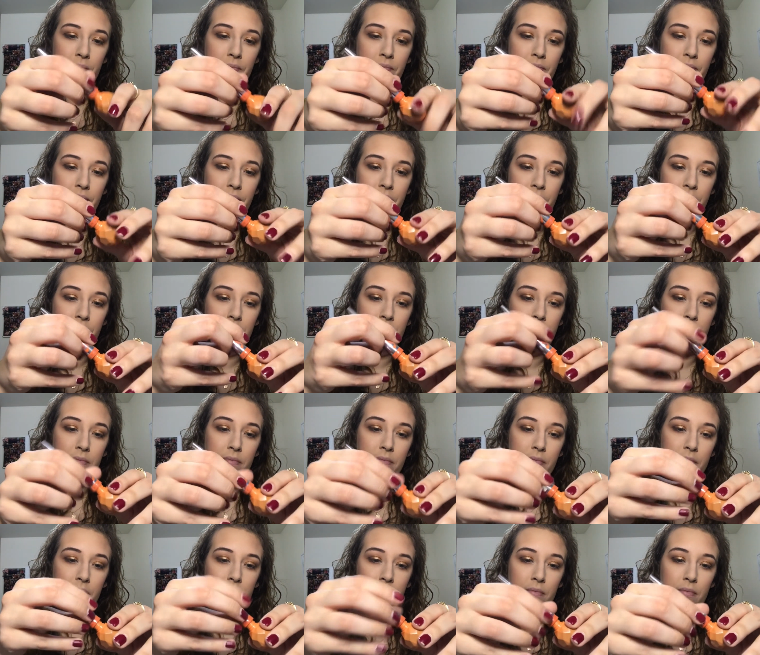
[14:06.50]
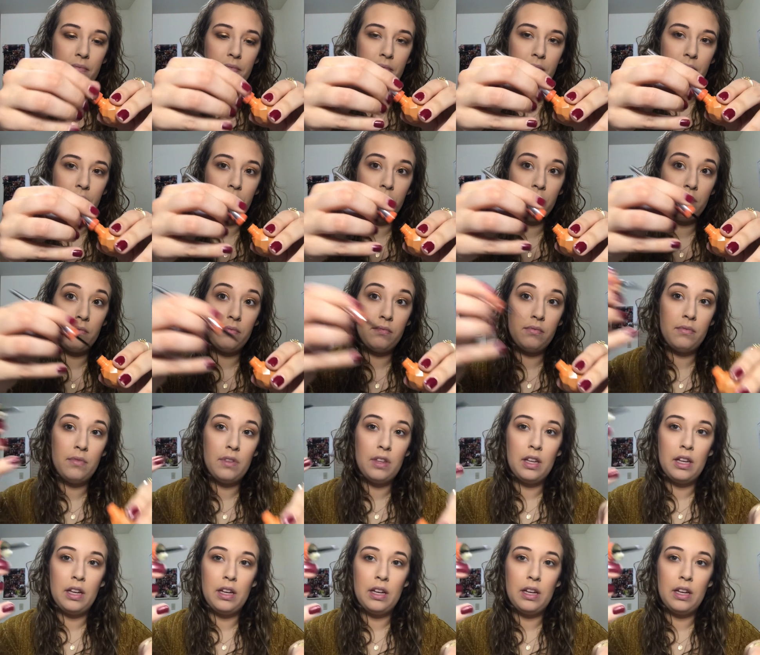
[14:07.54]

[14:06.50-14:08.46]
[no speech]